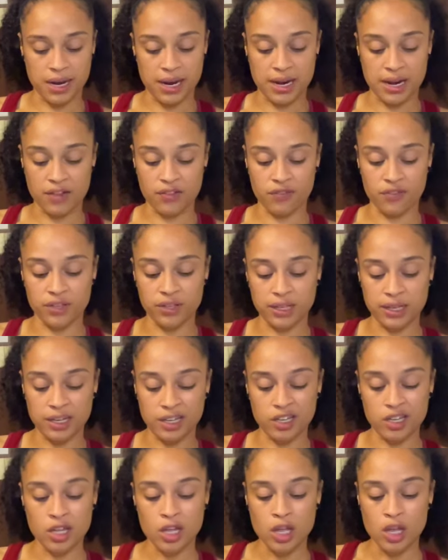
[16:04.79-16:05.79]
And I feel
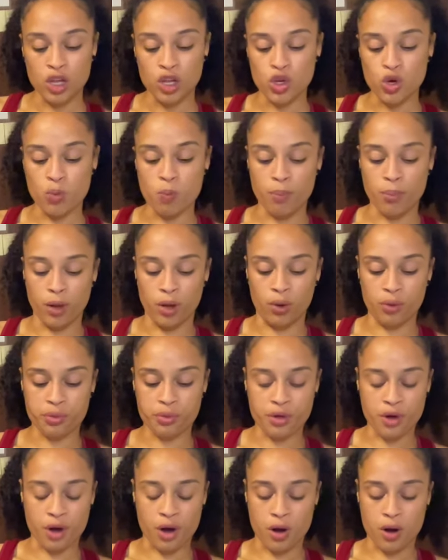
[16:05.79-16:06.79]
like you both
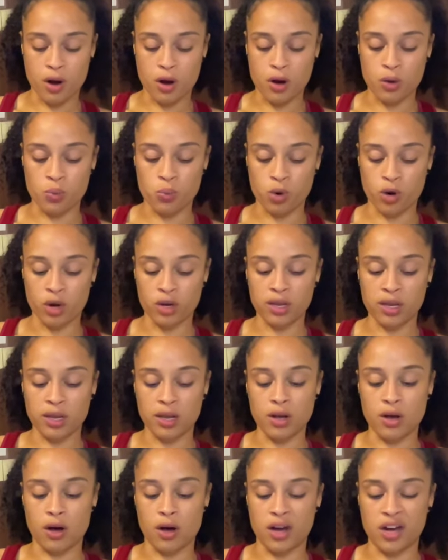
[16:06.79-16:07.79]
are
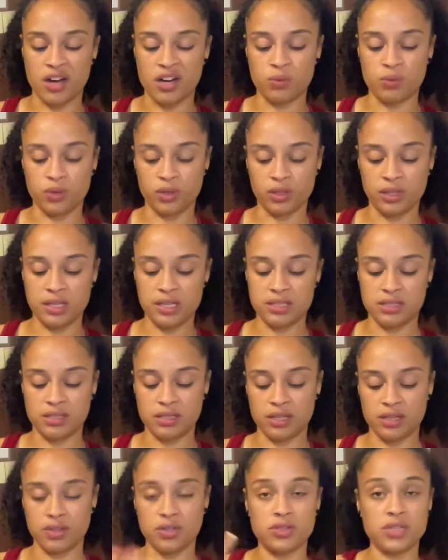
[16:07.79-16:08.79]
working on
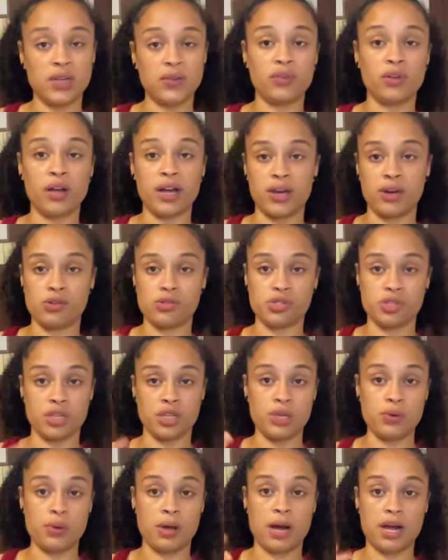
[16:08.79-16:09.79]
releasing the devil energy
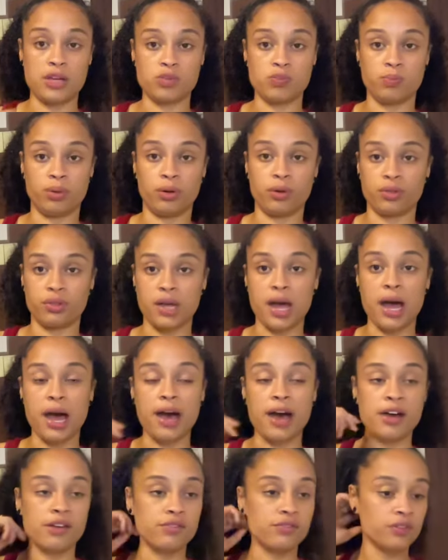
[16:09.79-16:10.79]
that you guys both
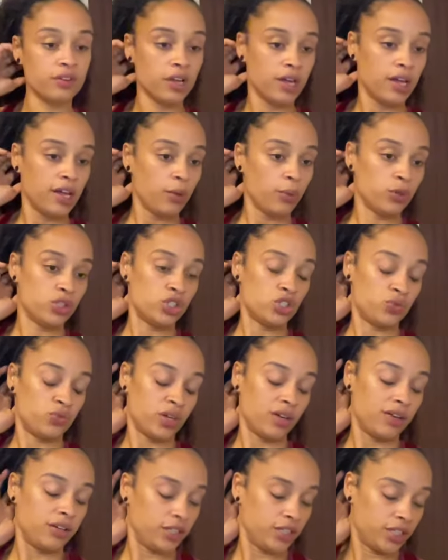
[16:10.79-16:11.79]
have, which is
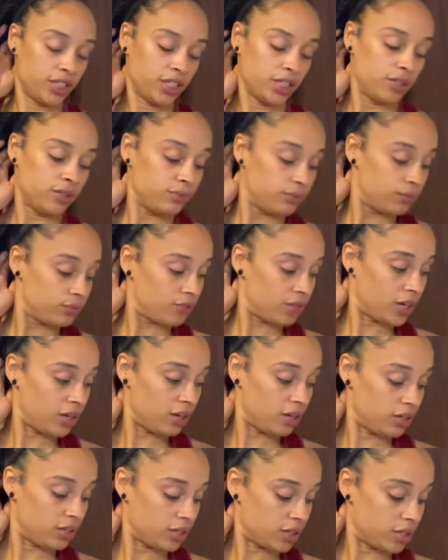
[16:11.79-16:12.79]
very good.
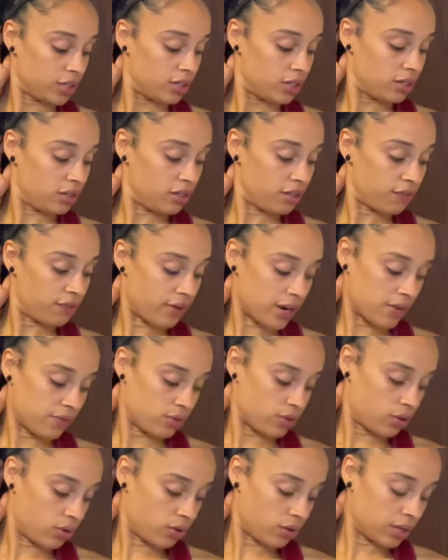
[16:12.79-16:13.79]
Very good. The Five
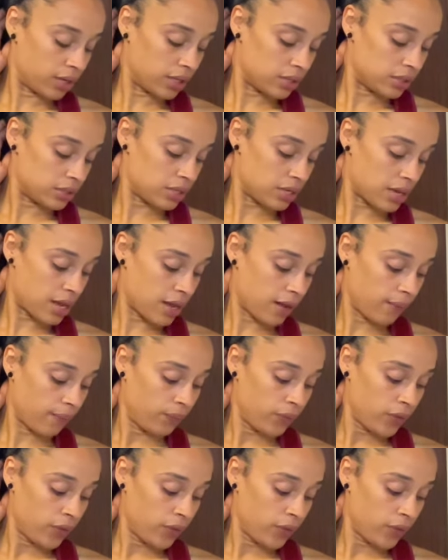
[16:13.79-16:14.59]
of Coins, yeah.